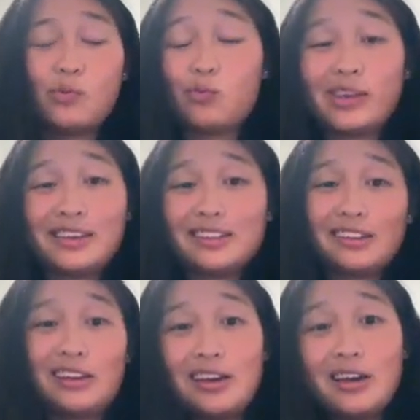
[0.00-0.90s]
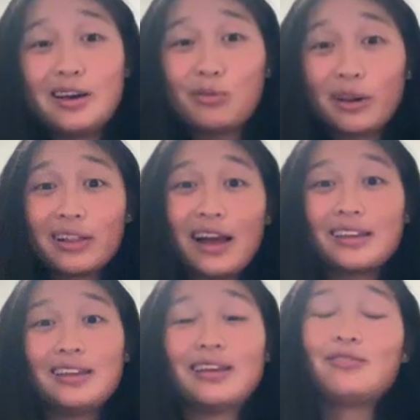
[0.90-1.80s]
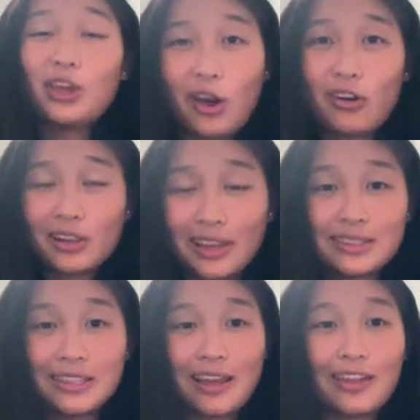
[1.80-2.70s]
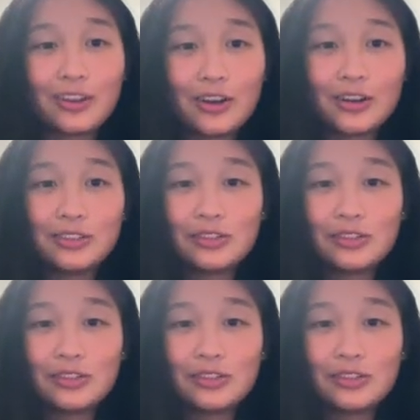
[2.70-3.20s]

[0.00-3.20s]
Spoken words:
we were lucky and we all clicked together.